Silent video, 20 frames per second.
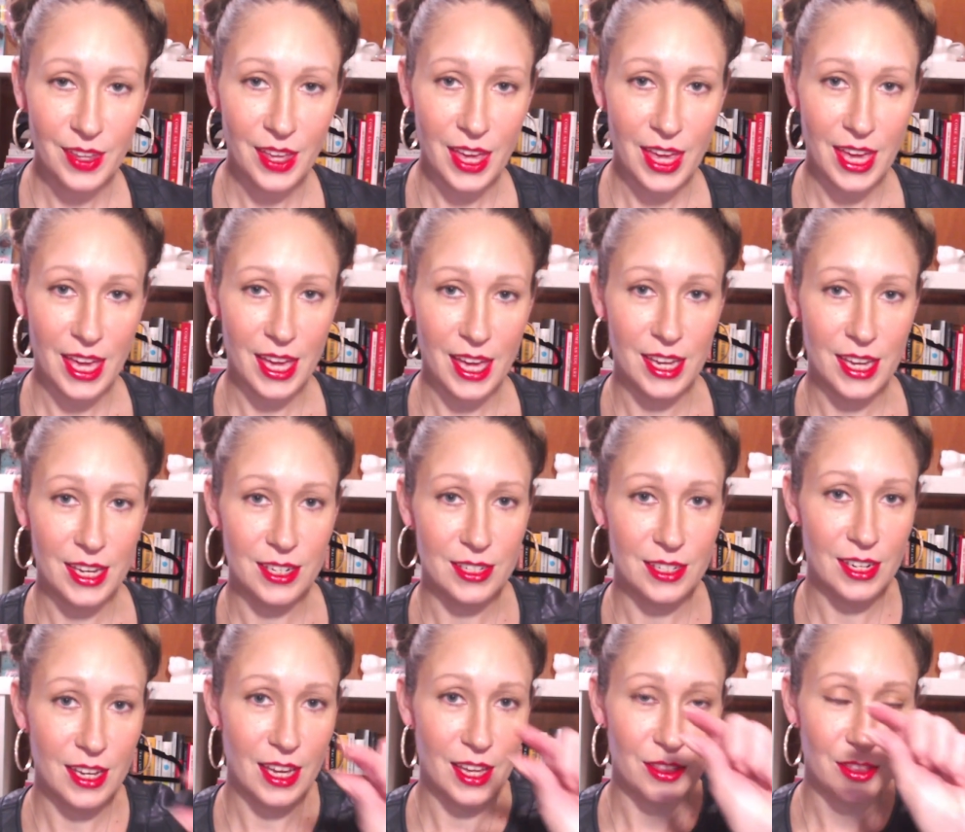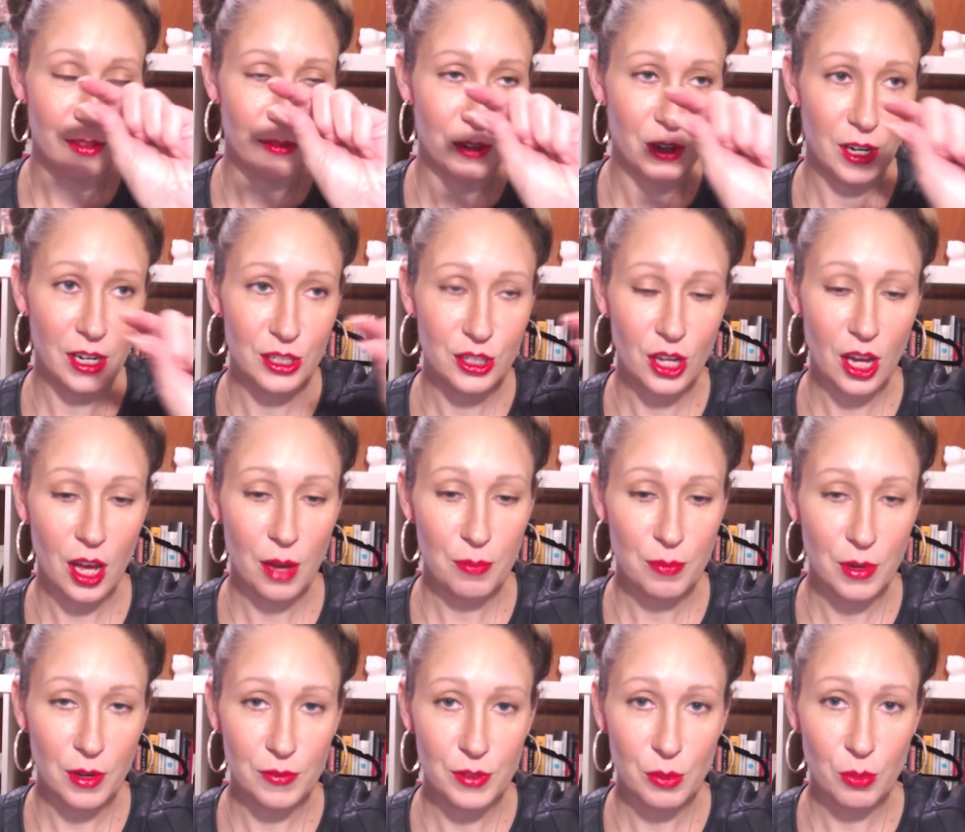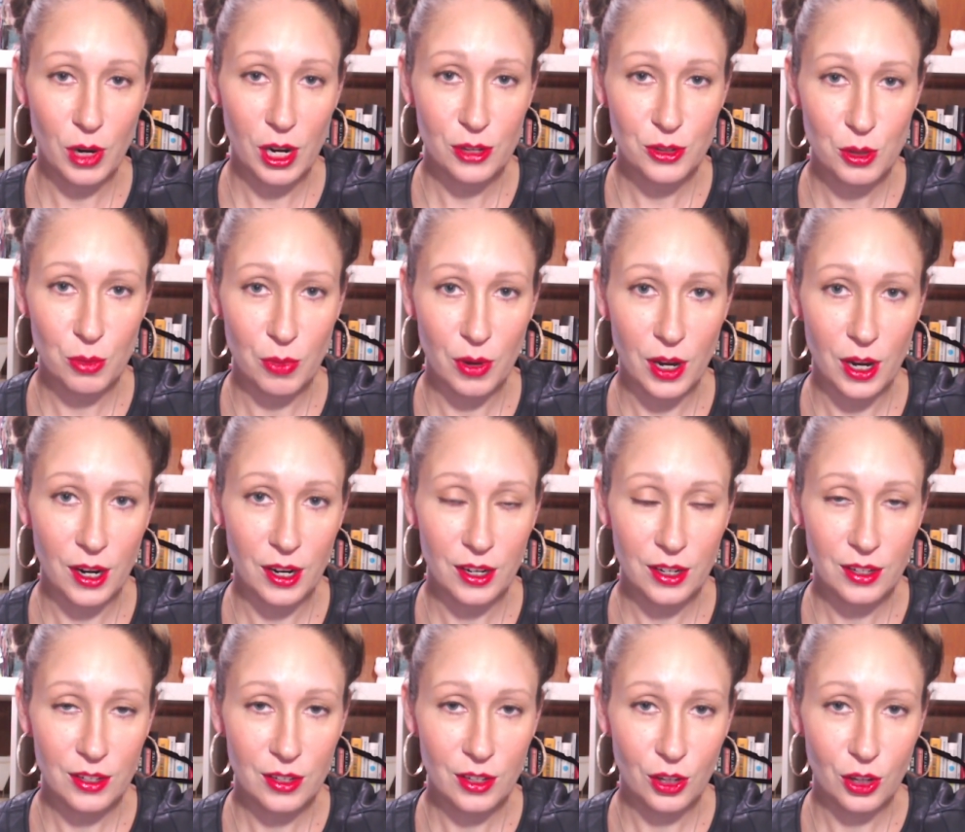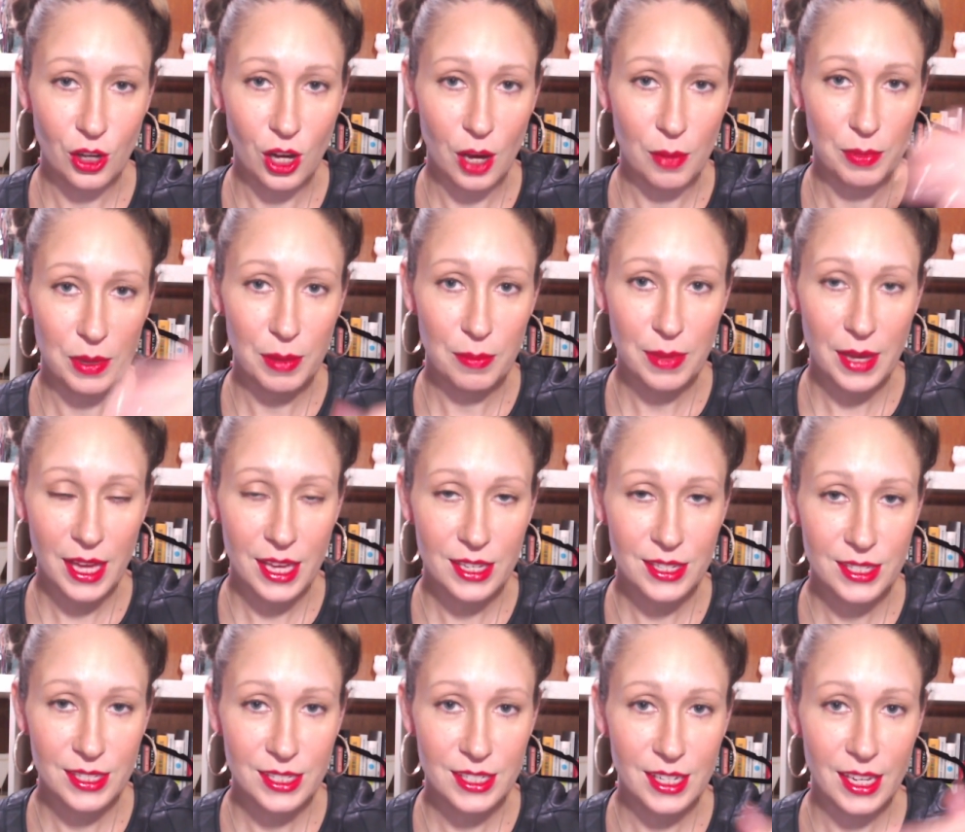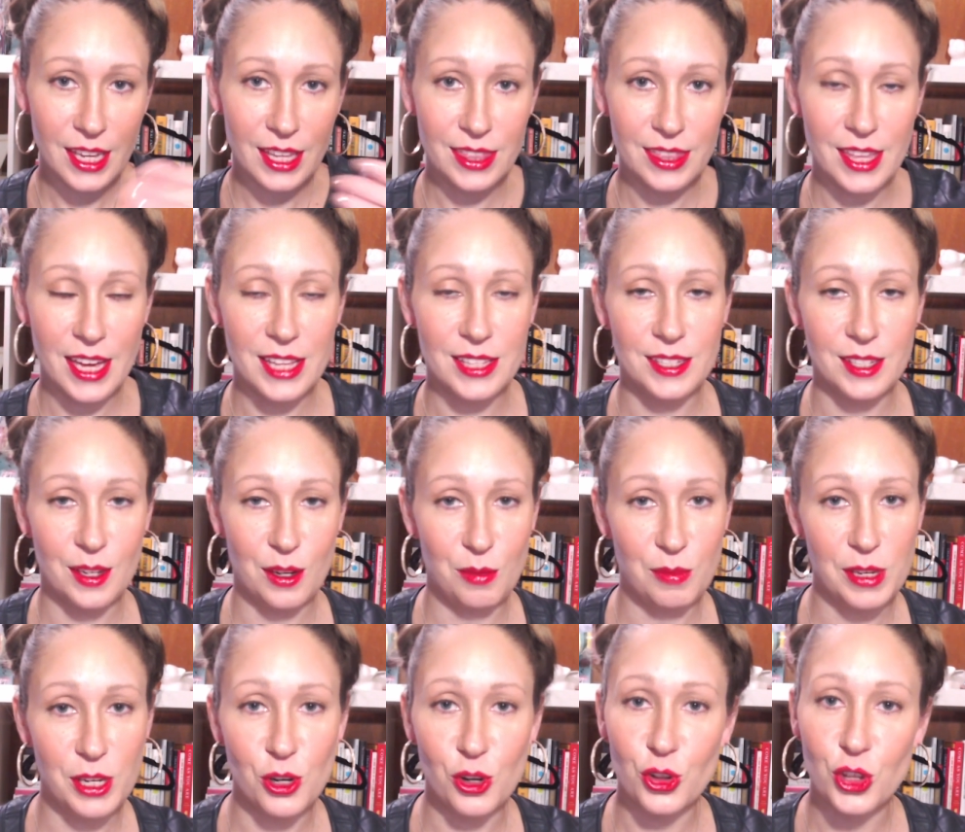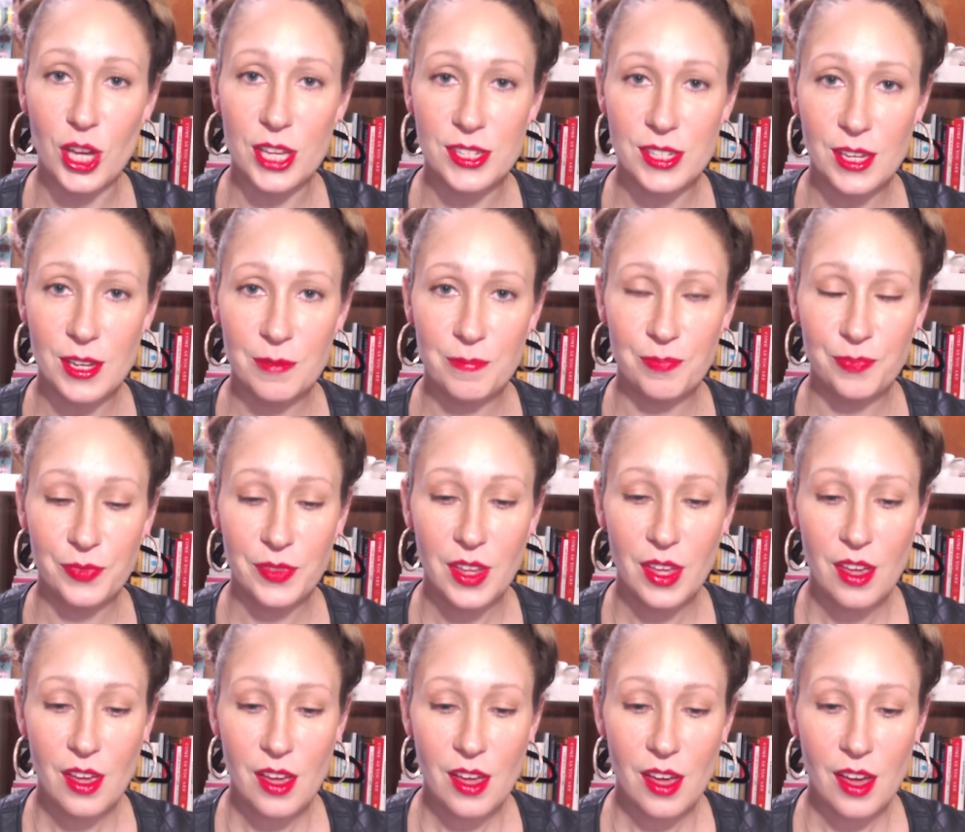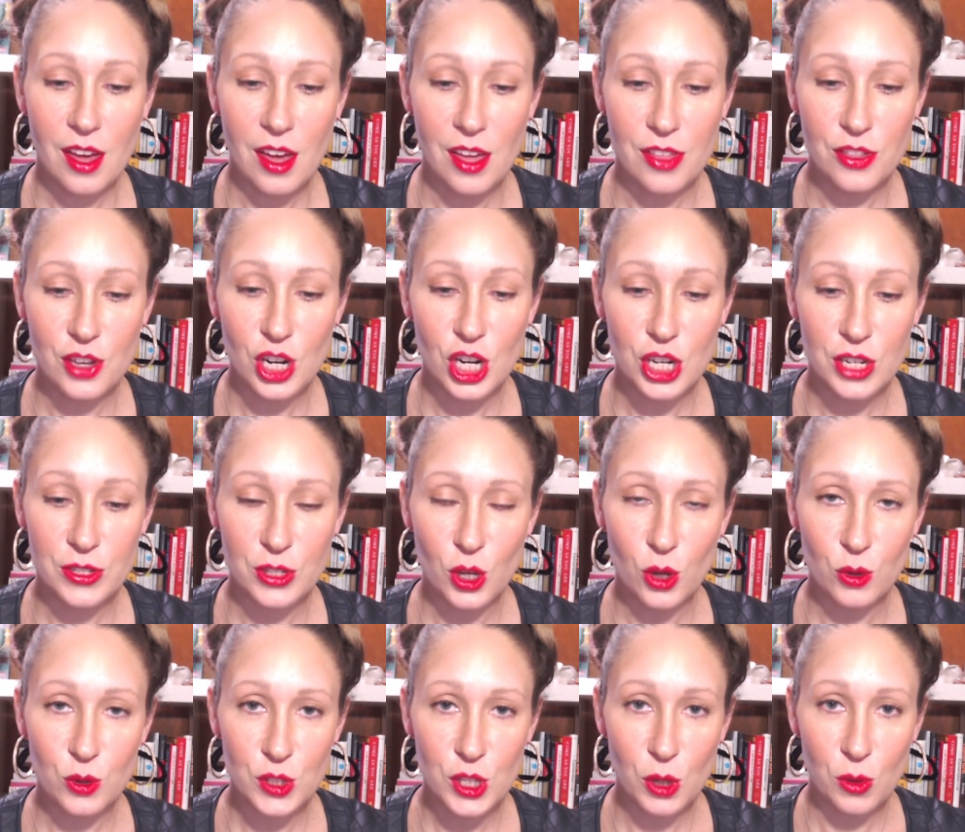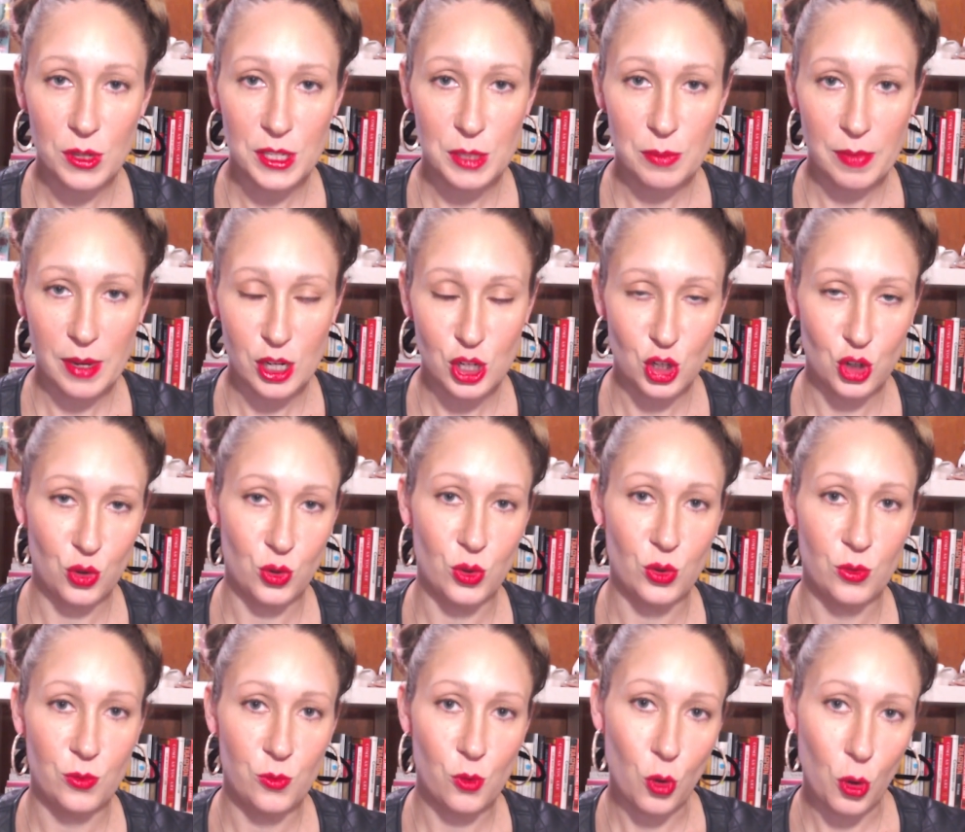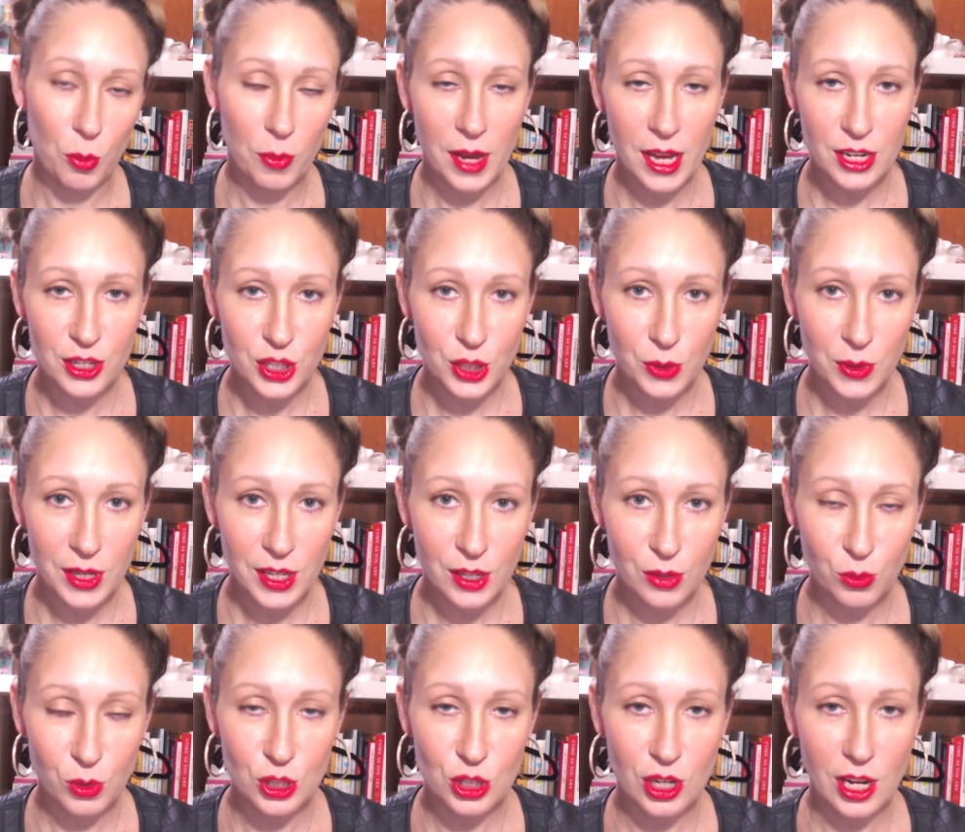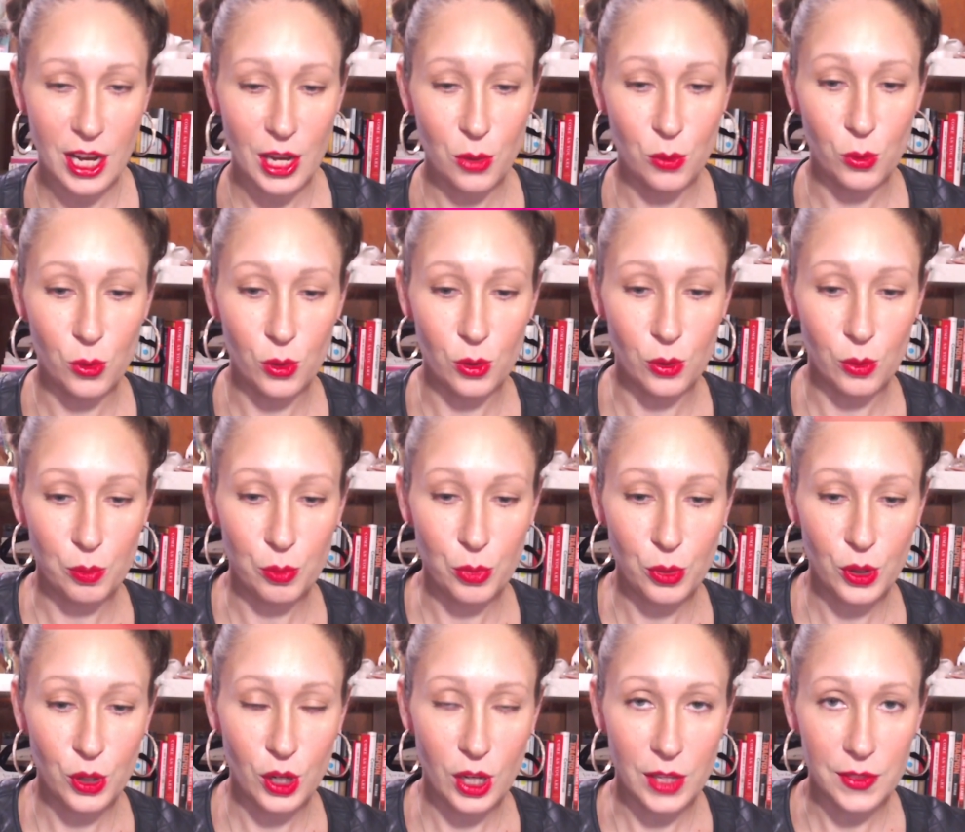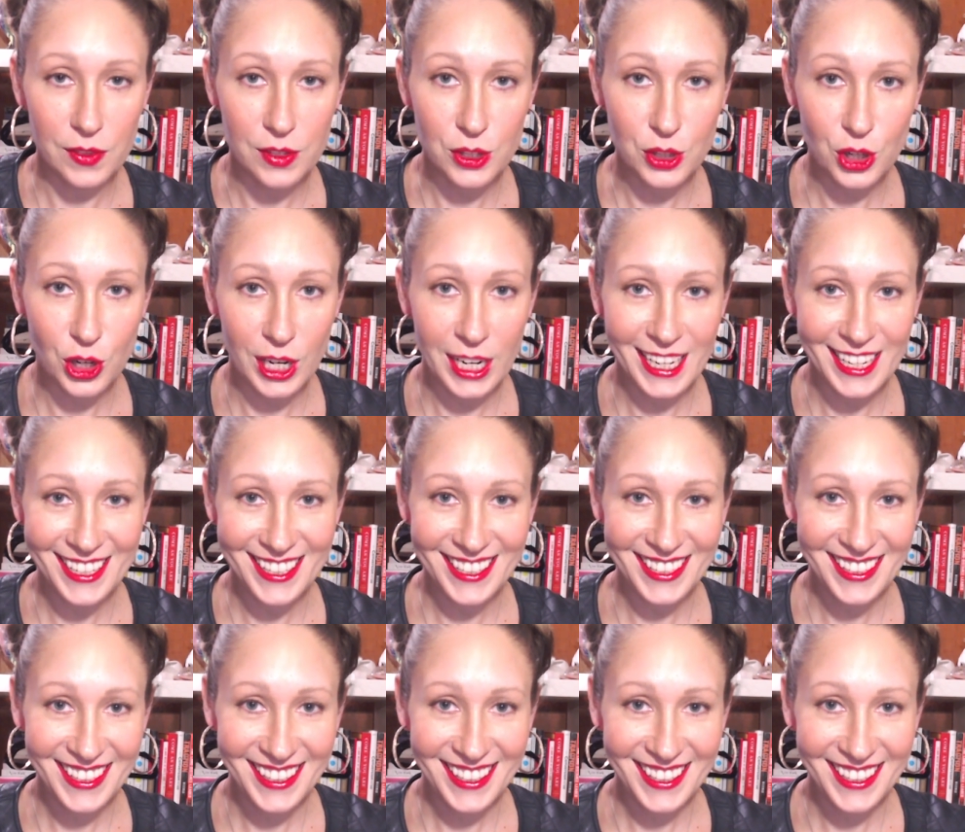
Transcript: and at the very top of the browser bar, copy and paste, and that's going to be your closet. There is also a special format to it, which I will put on the screen.